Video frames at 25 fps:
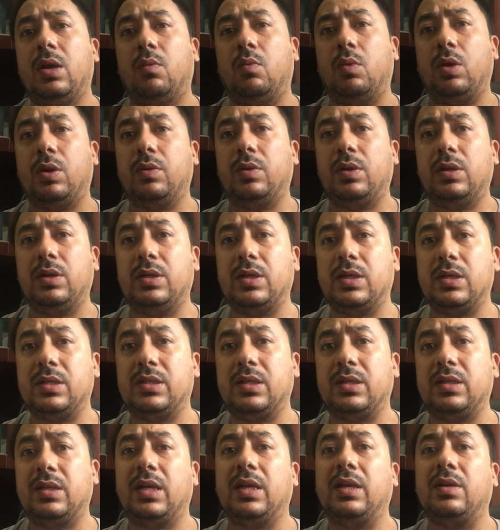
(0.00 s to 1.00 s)
What will does
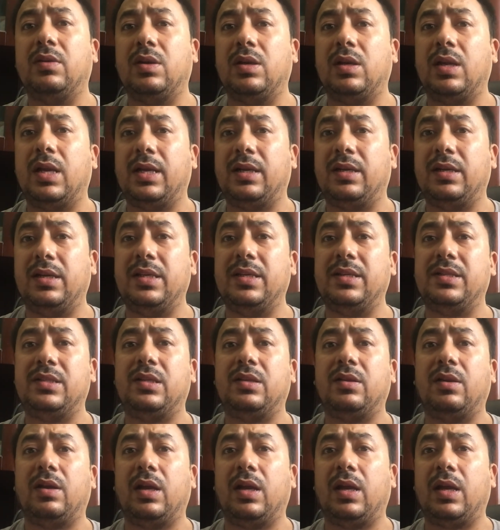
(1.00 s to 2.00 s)
it will at
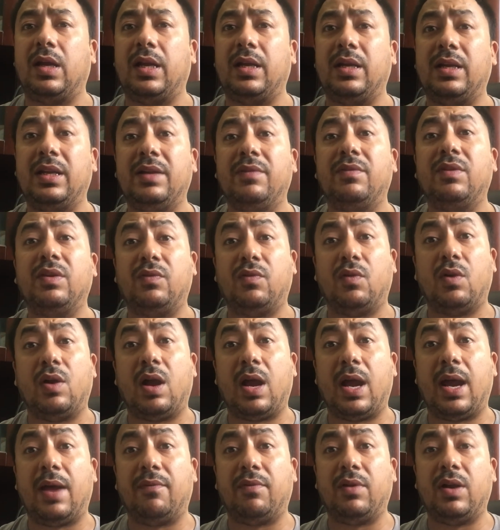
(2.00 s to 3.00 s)
least leave it for
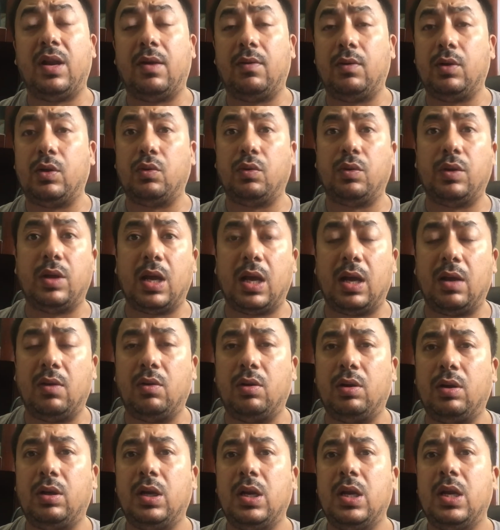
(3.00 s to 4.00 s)
half an hour to an
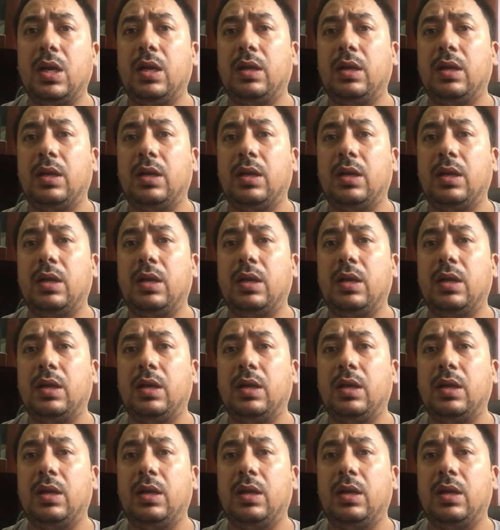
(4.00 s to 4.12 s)
hour.